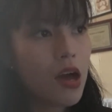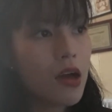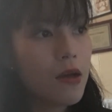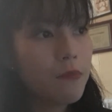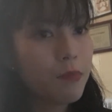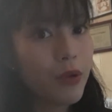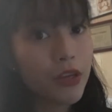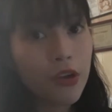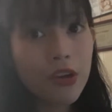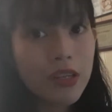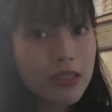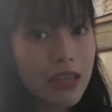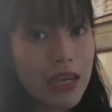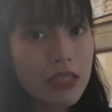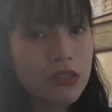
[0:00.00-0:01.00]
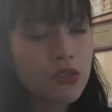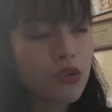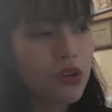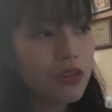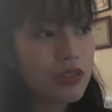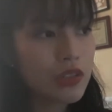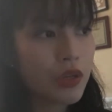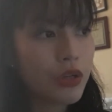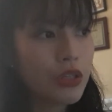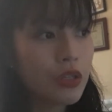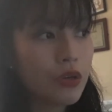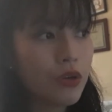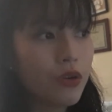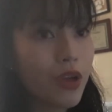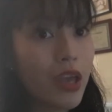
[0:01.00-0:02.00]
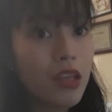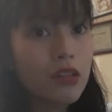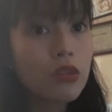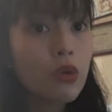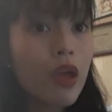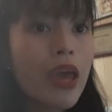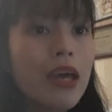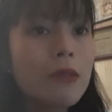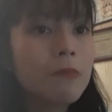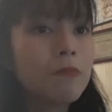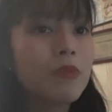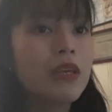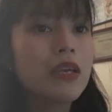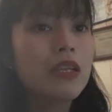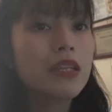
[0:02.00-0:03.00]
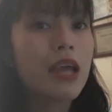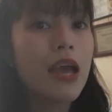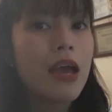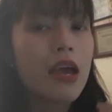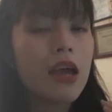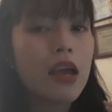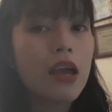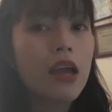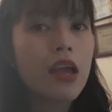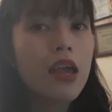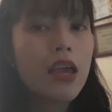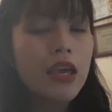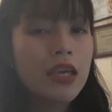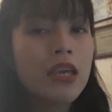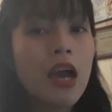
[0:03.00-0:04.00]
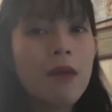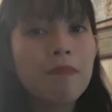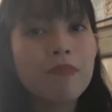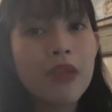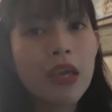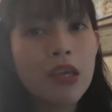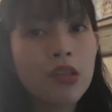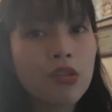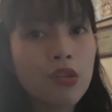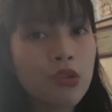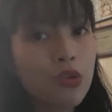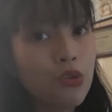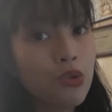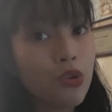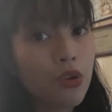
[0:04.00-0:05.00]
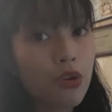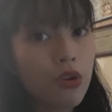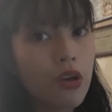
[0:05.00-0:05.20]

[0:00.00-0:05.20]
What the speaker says: ma-prioritize yung concern ko and to help me na i-update yung